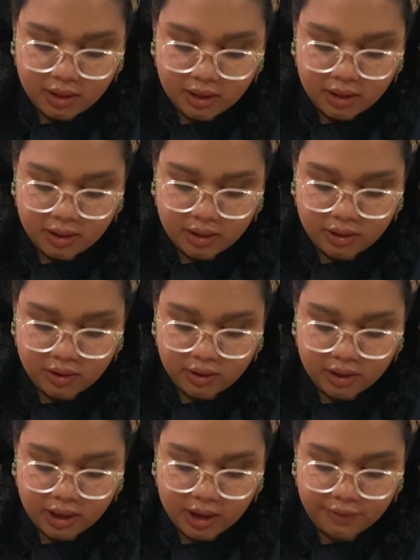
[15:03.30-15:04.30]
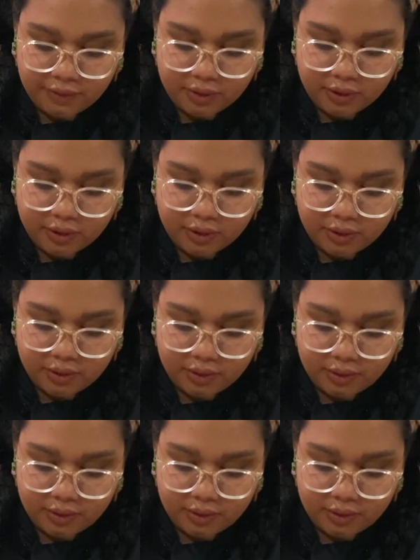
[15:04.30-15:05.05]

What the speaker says: and then you're gonna have your